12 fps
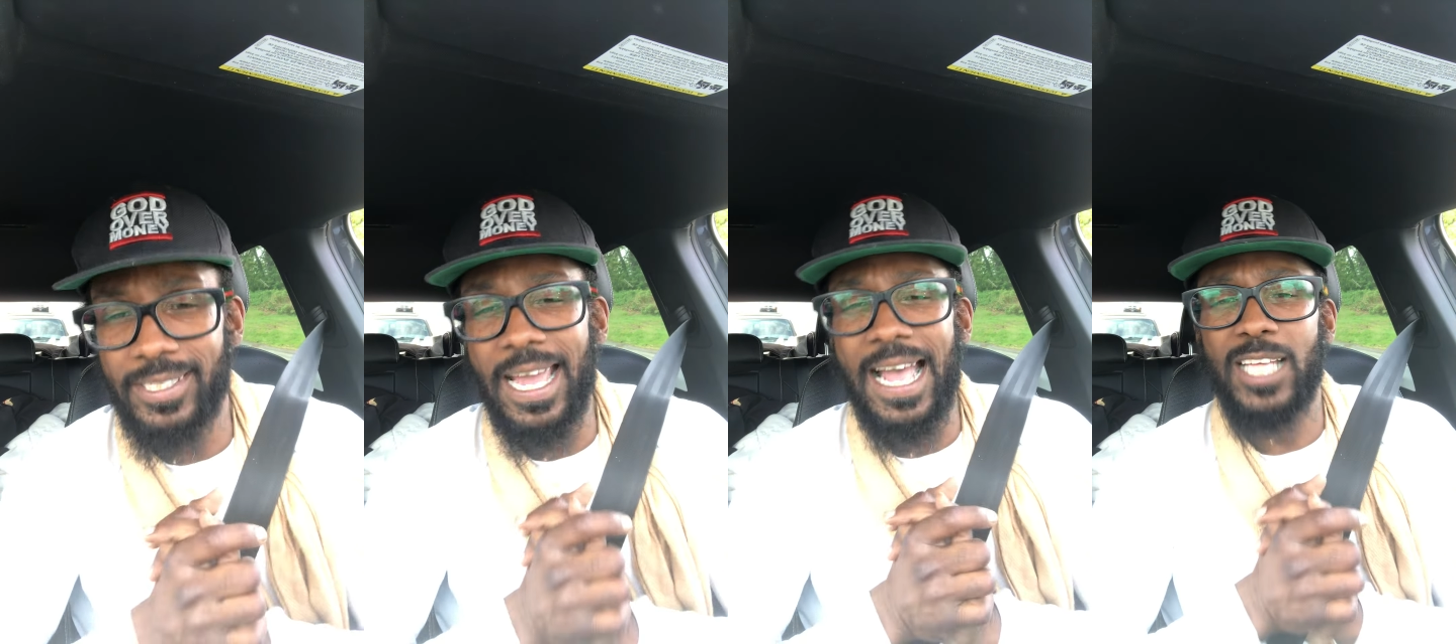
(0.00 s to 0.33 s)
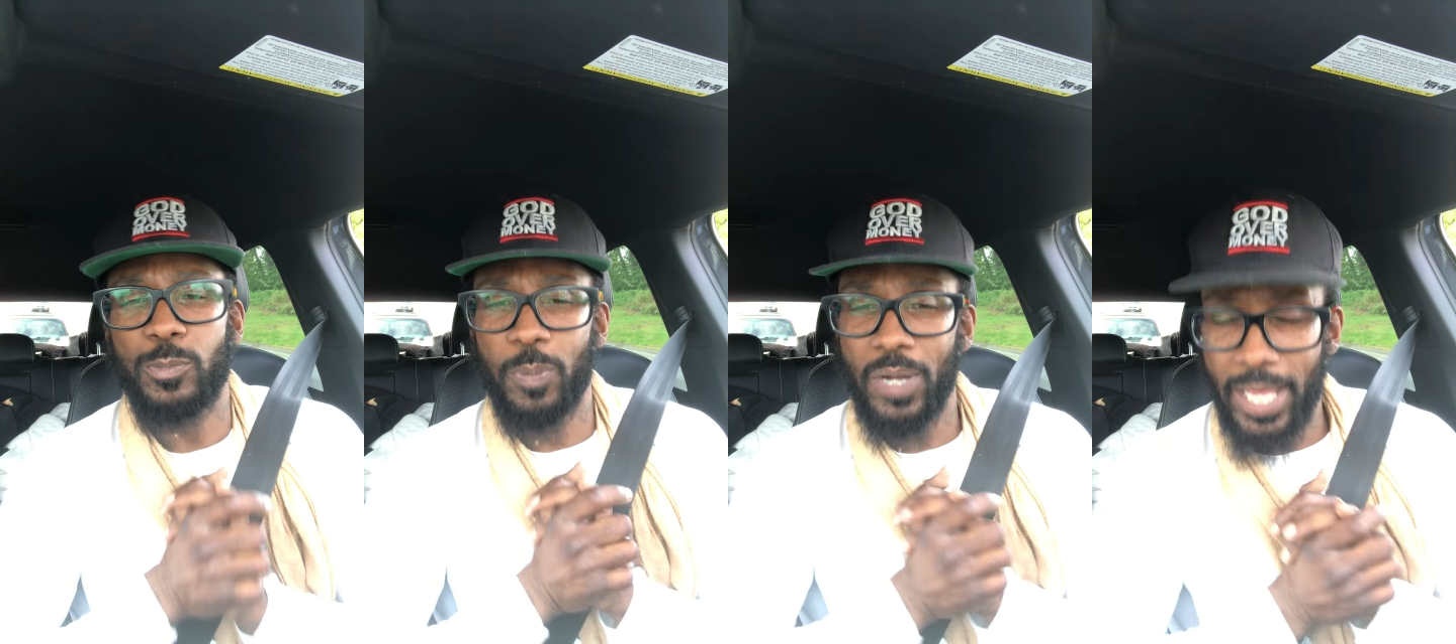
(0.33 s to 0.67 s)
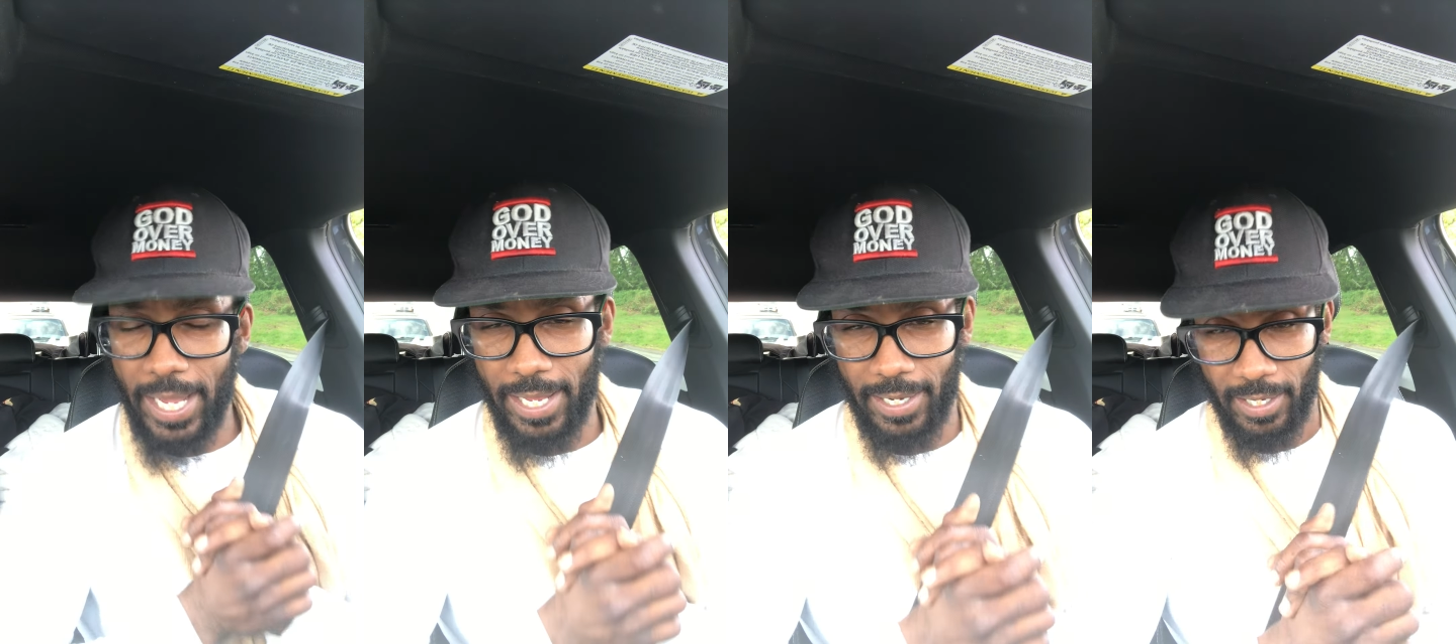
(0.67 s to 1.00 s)
God's
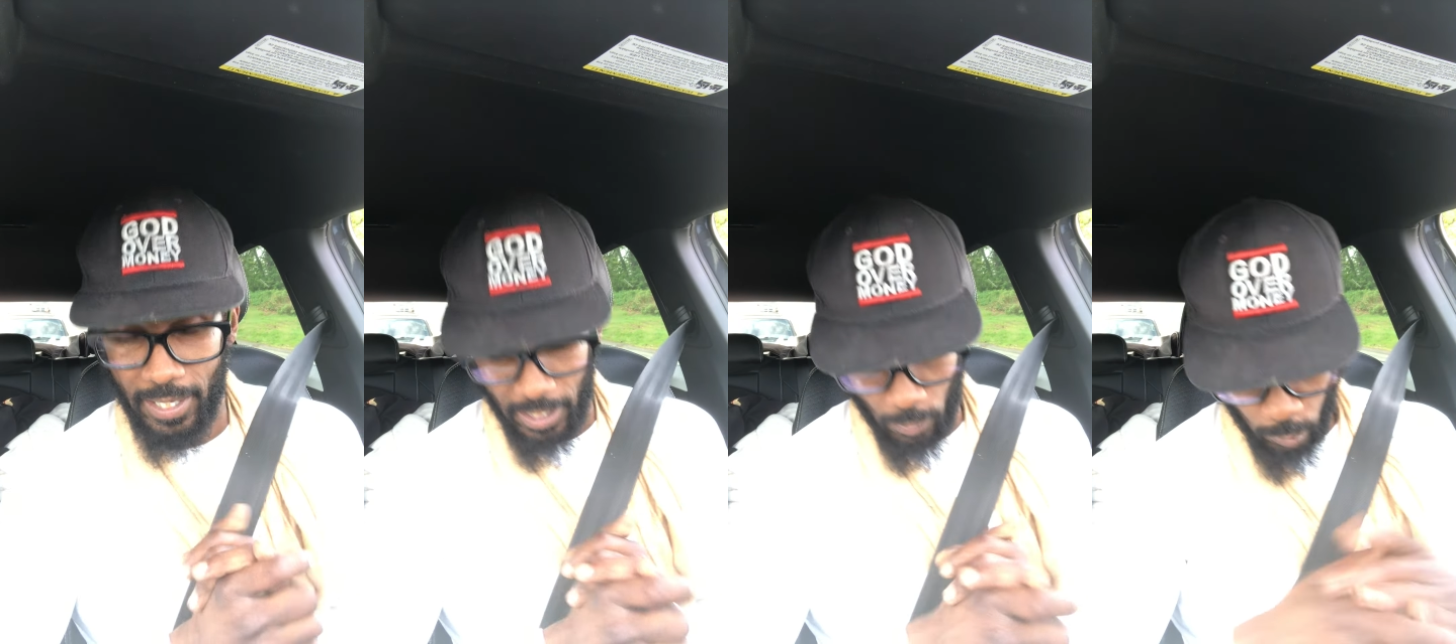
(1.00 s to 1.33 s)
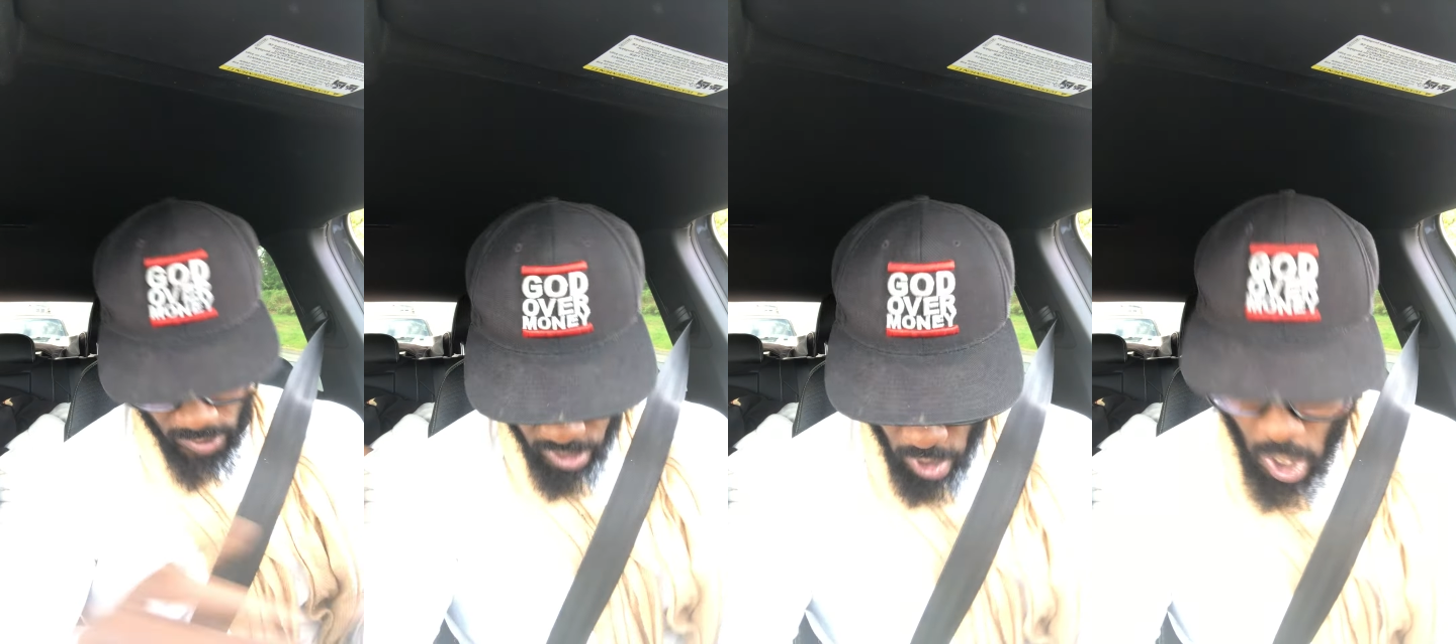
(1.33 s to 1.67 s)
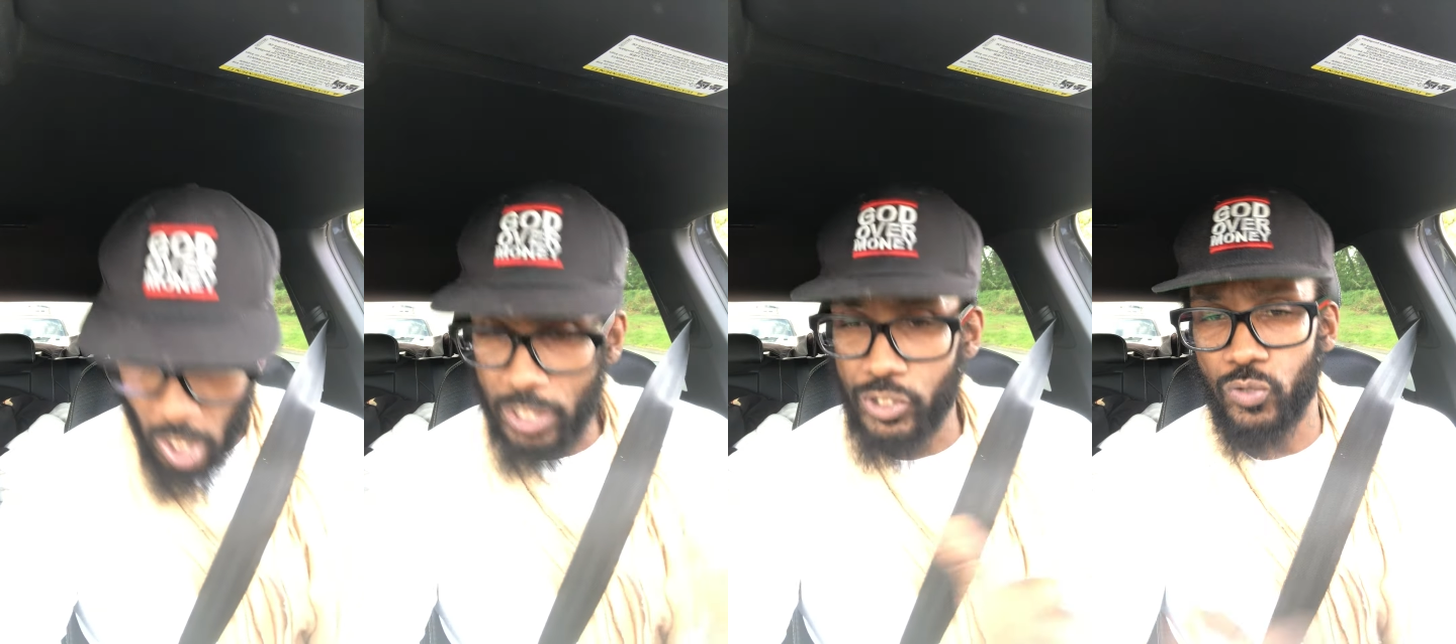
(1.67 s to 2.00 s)
plan. It was
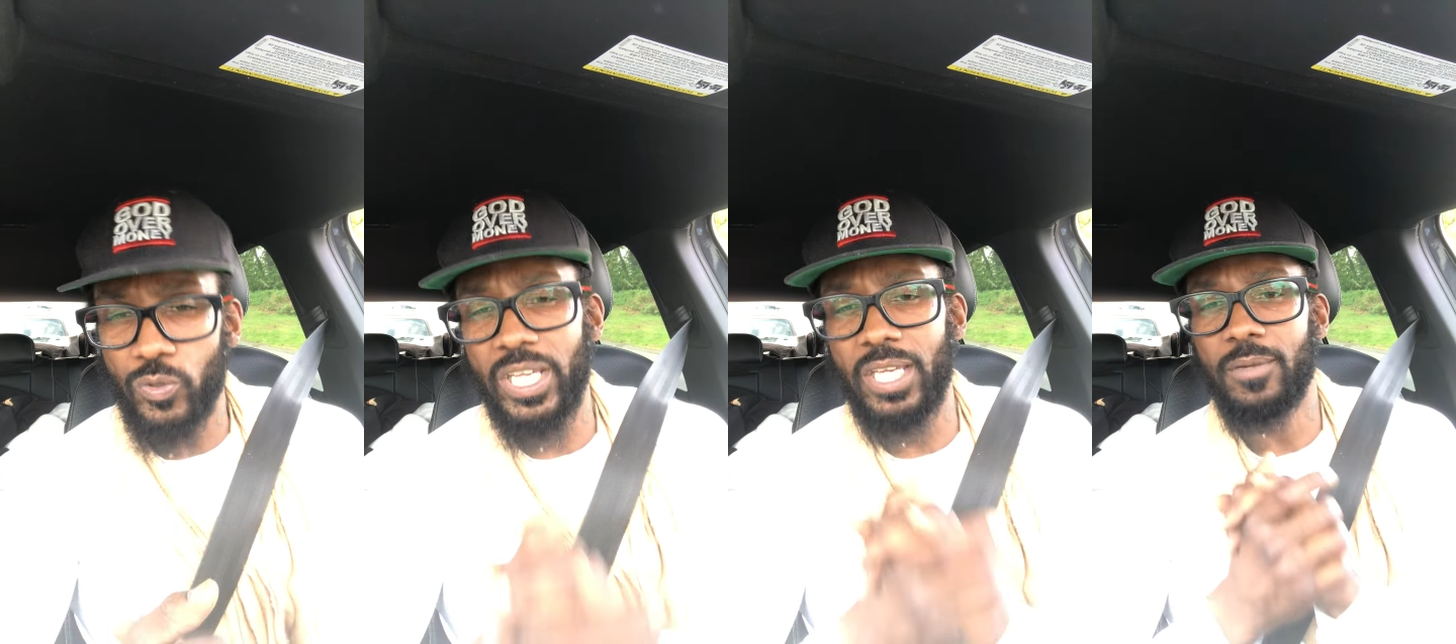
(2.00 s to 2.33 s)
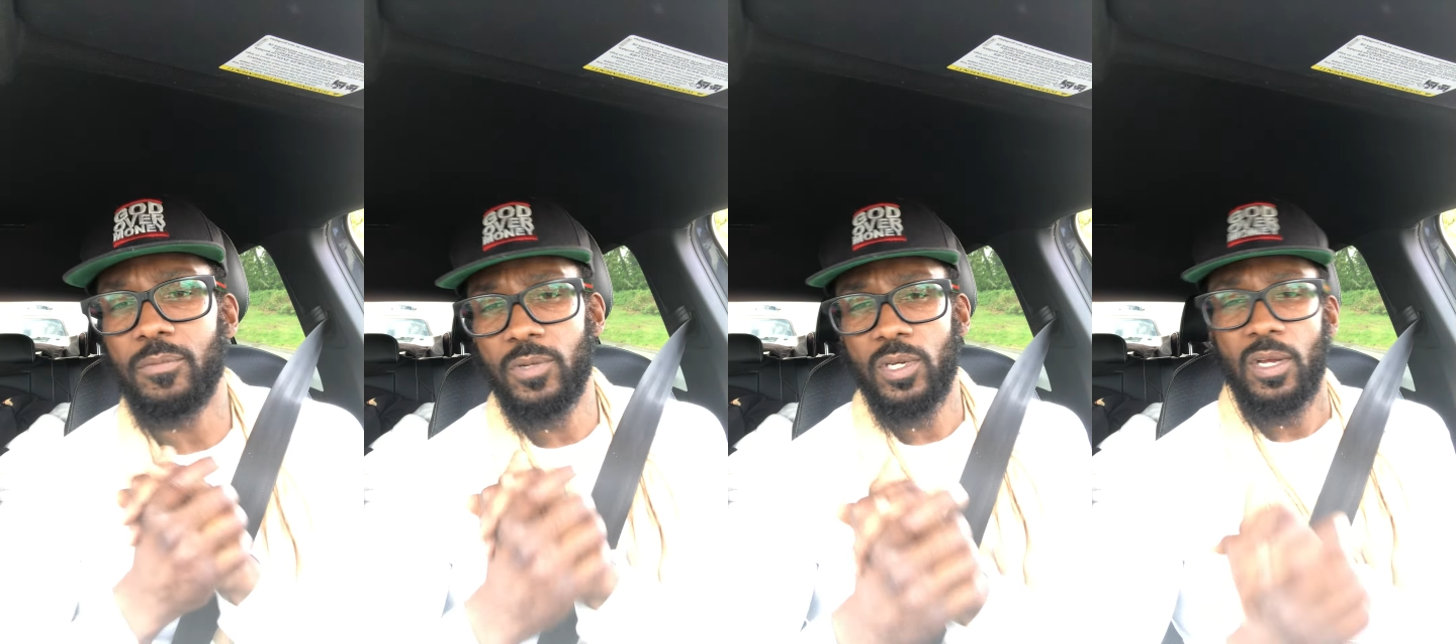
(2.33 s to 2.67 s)
all a dream.